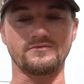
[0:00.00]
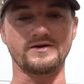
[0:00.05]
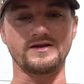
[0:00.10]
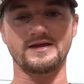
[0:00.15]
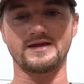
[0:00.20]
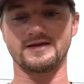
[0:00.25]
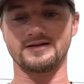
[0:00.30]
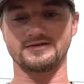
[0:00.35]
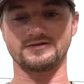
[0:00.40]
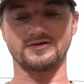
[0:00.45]

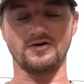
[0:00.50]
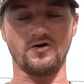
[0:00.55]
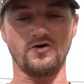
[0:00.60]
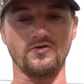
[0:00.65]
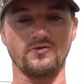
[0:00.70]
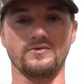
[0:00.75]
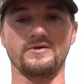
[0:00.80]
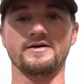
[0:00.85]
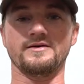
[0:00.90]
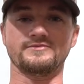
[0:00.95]
weekends
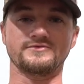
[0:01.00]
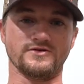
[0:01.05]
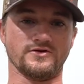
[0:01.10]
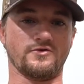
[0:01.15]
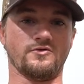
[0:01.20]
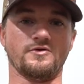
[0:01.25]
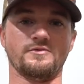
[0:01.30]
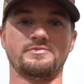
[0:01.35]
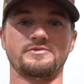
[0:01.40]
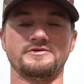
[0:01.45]
all the way up to
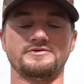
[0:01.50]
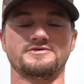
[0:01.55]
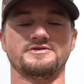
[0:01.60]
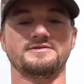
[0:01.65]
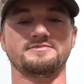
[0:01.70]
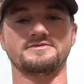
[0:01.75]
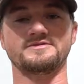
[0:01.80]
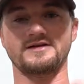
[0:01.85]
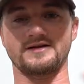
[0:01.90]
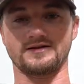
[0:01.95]
corporate
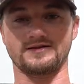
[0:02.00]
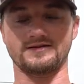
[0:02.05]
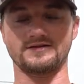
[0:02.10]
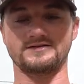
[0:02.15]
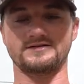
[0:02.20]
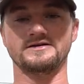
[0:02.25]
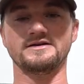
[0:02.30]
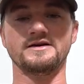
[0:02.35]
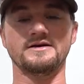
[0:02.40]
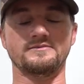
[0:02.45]
trips like
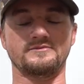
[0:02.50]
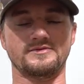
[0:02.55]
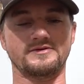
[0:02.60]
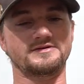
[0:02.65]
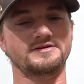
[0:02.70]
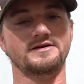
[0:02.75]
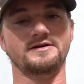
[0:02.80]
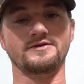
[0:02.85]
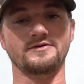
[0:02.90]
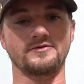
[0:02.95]
this
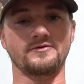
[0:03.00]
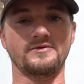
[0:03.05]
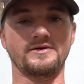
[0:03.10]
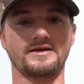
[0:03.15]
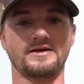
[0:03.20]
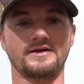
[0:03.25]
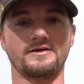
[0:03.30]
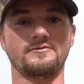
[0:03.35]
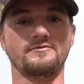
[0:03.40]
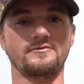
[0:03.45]
particular
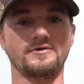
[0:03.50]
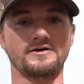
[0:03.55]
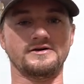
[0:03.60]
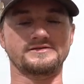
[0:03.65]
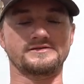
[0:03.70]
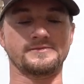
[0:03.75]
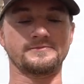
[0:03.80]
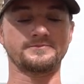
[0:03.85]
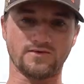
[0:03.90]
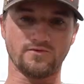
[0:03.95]
weekend
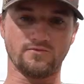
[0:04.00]
was.